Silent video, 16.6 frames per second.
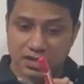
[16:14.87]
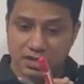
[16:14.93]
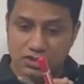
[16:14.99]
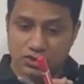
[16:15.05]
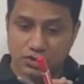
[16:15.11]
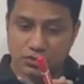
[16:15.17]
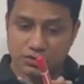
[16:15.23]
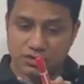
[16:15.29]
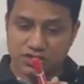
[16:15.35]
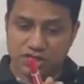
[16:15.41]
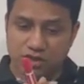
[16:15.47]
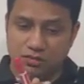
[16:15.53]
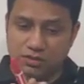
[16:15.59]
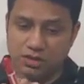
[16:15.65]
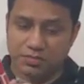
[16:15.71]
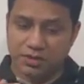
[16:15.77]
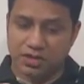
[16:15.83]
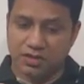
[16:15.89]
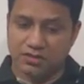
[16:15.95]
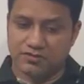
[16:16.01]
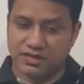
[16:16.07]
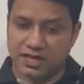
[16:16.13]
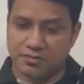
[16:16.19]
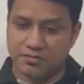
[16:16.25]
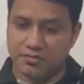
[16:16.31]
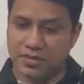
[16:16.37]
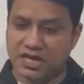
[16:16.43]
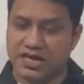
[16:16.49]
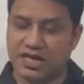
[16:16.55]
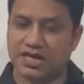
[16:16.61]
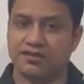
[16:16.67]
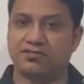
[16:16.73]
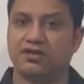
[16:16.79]
So you will see over a period of time
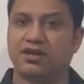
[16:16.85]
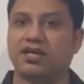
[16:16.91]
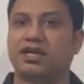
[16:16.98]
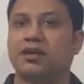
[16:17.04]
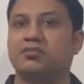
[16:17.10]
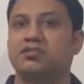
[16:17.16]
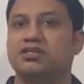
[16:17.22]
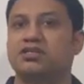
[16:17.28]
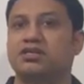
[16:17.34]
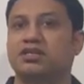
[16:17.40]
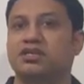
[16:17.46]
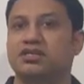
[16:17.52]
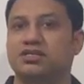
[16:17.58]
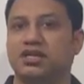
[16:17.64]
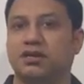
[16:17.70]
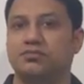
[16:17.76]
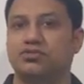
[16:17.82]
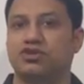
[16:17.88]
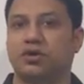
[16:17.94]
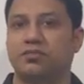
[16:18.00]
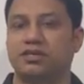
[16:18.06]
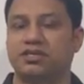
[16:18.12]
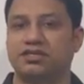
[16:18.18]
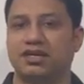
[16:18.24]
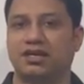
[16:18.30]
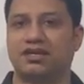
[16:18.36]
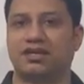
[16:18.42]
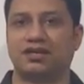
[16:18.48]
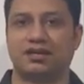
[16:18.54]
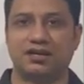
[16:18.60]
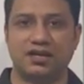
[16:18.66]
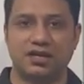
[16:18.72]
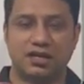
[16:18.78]
many different chemists in the same shopping
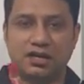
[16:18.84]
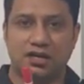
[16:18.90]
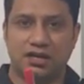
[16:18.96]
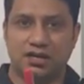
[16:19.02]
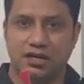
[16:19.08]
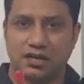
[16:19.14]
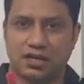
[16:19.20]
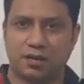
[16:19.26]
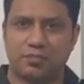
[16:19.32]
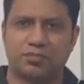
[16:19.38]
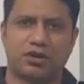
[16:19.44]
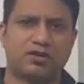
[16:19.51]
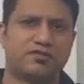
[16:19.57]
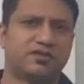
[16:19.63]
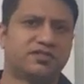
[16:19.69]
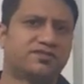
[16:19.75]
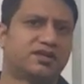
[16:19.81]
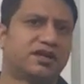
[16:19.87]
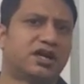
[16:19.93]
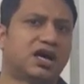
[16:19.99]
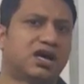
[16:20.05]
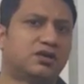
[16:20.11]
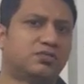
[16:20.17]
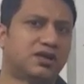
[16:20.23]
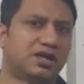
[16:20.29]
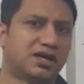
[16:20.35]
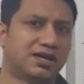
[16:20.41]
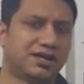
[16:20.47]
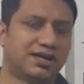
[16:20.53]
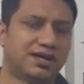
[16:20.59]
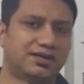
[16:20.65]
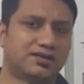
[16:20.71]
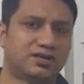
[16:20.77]
center, couple of different hardware and
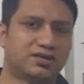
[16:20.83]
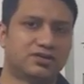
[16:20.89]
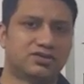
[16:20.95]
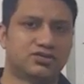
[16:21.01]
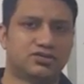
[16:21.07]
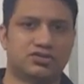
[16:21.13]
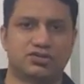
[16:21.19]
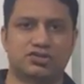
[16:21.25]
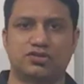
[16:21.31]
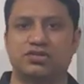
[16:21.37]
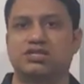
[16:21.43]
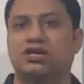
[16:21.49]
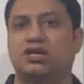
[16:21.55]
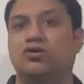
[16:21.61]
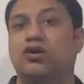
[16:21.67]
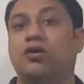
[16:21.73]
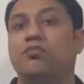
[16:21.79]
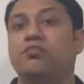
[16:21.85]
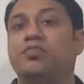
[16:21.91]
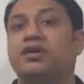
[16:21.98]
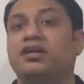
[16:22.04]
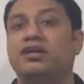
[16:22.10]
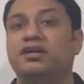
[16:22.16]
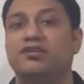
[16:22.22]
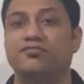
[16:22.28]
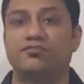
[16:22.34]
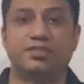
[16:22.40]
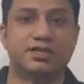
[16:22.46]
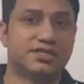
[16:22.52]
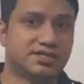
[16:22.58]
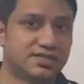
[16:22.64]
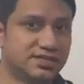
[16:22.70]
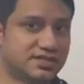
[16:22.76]
electrical stores. So it's a competitive
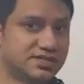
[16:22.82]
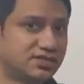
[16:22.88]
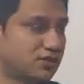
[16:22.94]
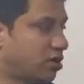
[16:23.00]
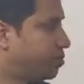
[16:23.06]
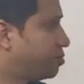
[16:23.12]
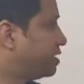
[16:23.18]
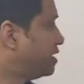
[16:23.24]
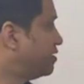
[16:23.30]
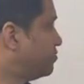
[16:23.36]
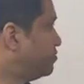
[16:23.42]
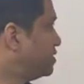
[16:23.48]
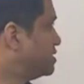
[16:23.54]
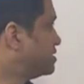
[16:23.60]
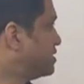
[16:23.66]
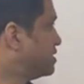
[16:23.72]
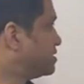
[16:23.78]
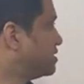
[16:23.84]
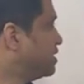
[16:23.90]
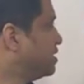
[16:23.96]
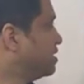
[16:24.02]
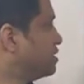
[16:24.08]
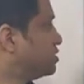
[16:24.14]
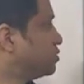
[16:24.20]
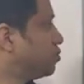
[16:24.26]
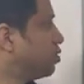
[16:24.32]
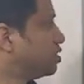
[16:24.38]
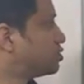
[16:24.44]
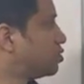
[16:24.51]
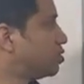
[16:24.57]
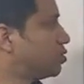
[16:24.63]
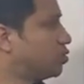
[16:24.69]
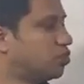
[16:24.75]
business. So what's
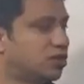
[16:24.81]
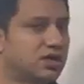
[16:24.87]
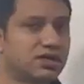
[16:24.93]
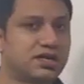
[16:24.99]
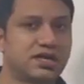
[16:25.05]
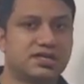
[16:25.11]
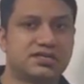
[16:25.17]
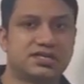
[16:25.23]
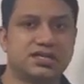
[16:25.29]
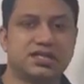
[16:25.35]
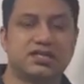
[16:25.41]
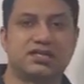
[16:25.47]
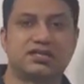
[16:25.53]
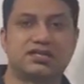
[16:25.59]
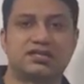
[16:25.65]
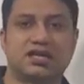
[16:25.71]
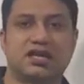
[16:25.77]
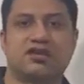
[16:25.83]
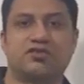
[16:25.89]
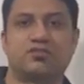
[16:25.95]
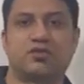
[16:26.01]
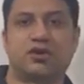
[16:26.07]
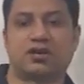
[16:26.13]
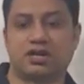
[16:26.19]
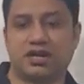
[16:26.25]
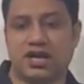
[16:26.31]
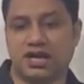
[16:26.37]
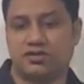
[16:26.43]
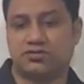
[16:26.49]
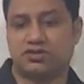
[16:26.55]
going to work is either the scale of product line,